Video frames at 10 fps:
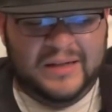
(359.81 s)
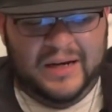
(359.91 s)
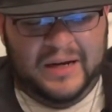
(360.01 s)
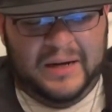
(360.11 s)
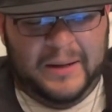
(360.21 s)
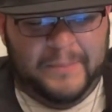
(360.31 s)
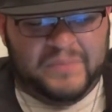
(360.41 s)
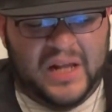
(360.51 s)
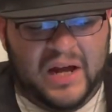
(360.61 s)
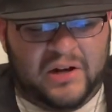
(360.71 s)

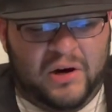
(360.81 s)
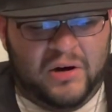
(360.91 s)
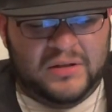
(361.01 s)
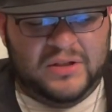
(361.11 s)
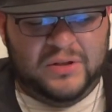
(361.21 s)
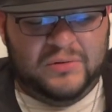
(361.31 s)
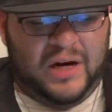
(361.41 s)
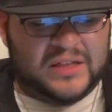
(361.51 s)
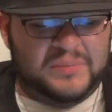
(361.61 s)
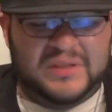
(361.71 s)
Um, I called you
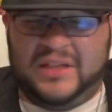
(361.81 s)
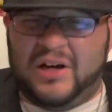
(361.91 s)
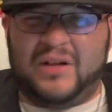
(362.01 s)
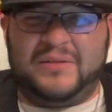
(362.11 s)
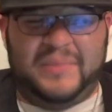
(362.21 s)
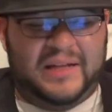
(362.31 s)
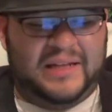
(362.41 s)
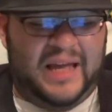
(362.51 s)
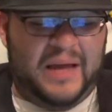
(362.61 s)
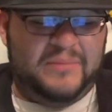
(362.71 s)
octopus. He called him a
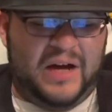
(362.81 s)
name